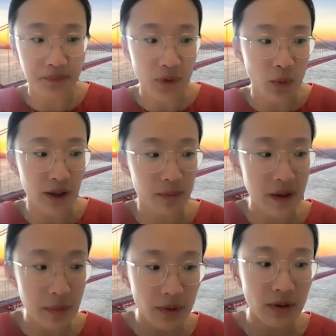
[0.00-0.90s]
where
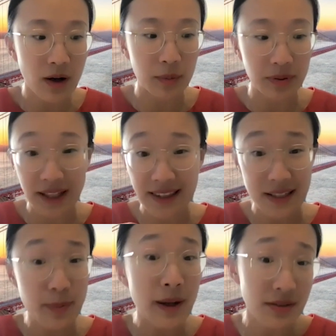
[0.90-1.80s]
people are playing
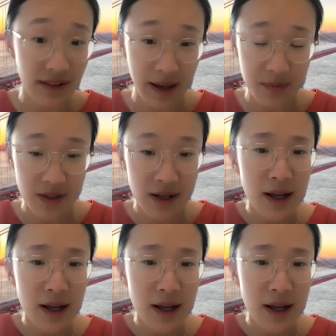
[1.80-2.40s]
these puzzle games.